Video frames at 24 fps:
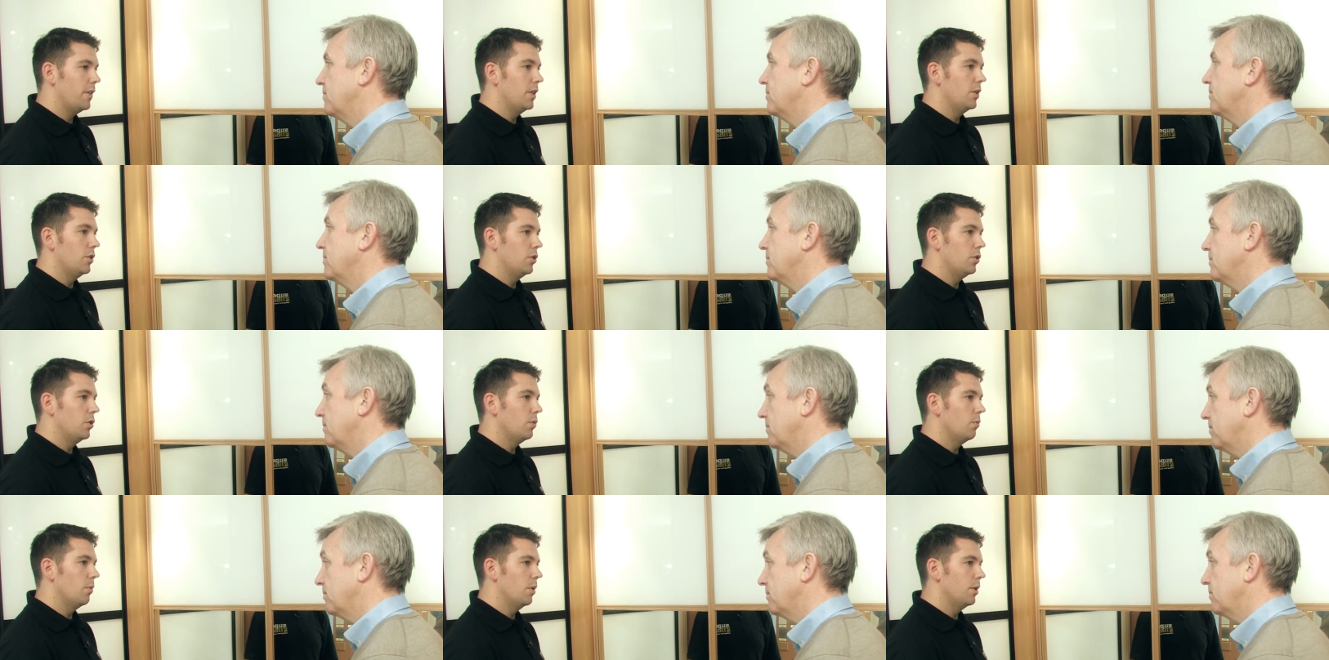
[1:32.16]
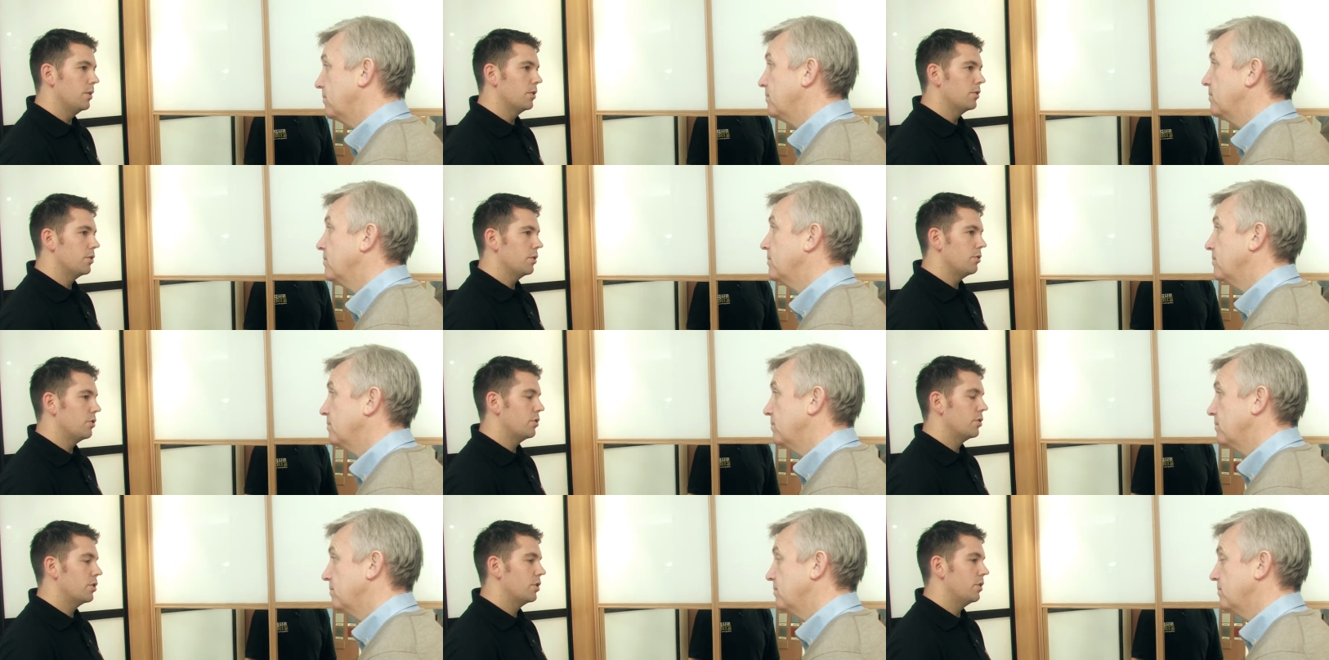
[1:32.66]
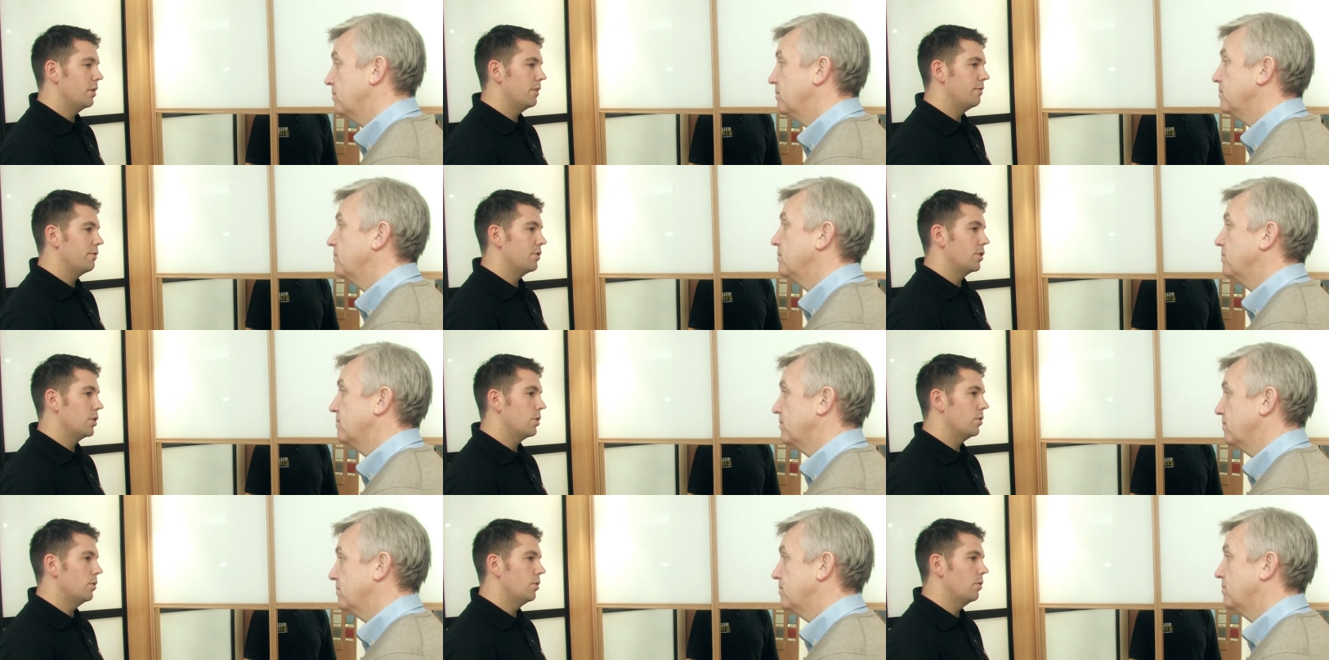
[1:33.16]
Speaker 1: that you want. So just give us a
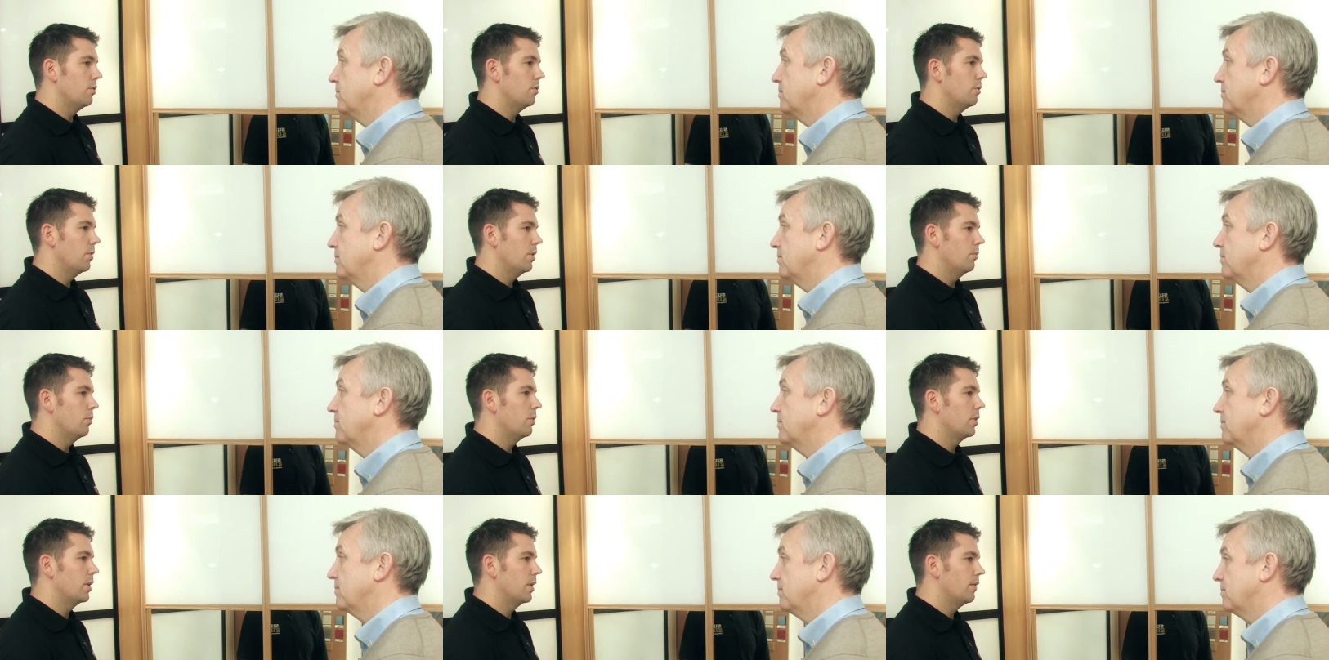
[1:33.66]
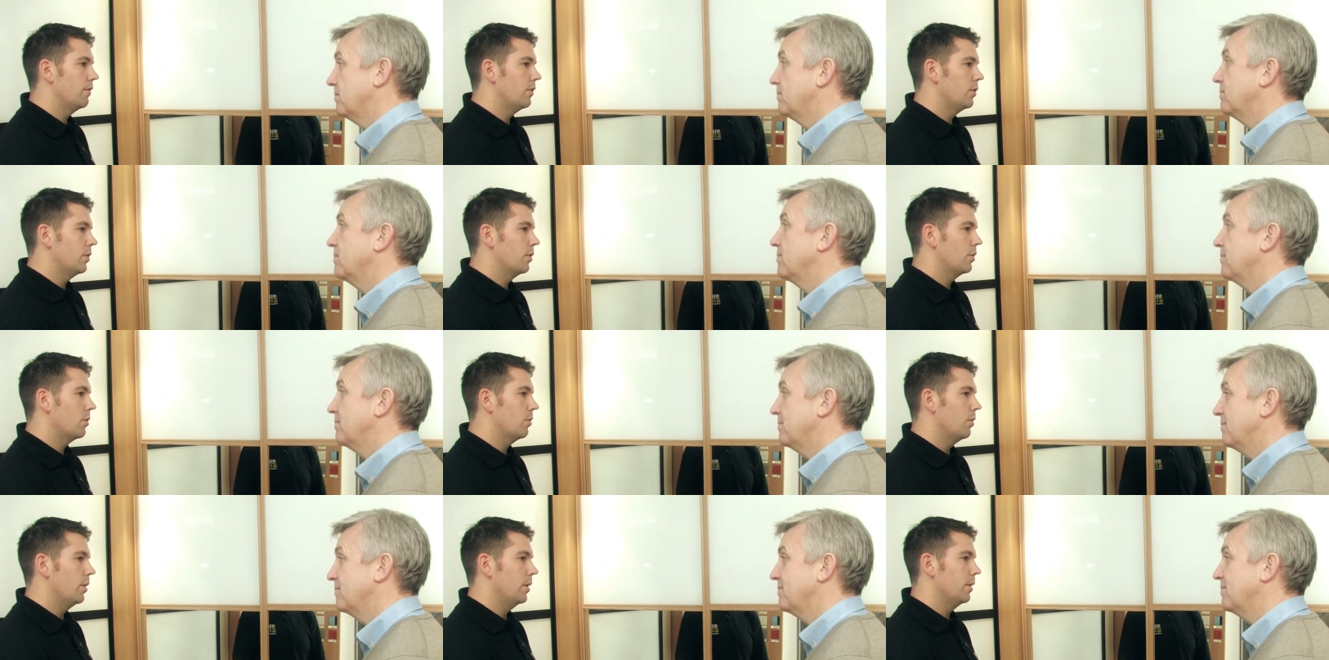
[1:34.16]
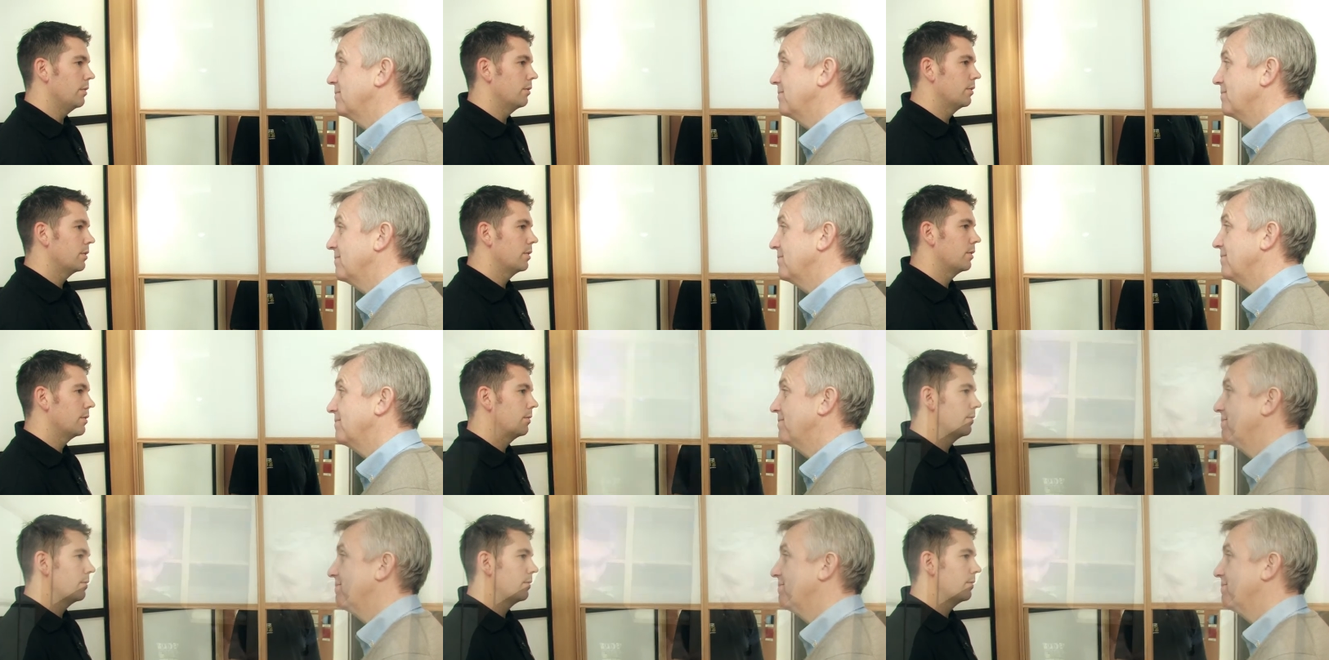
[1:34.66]
call and we'll give you a quote.